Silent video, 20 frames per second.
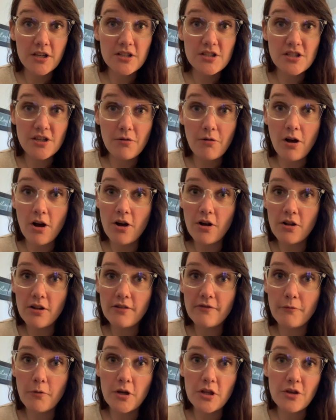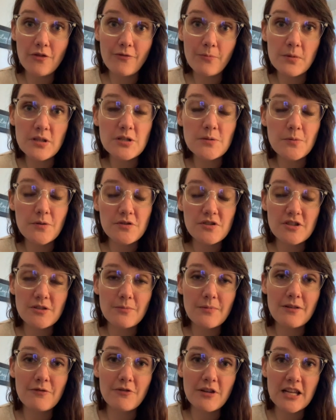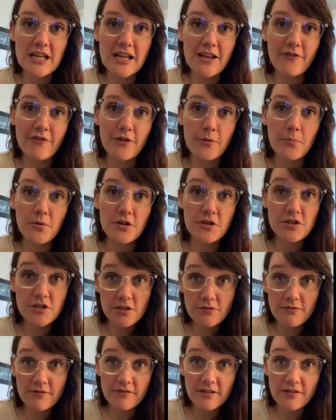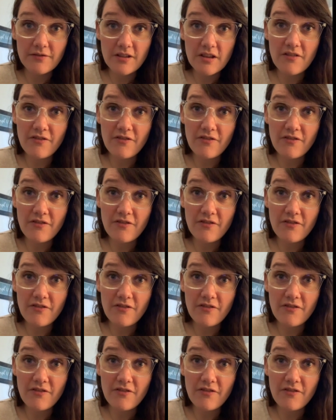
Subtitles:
So all of what you've been supposed to be reading for book 2 of Livy,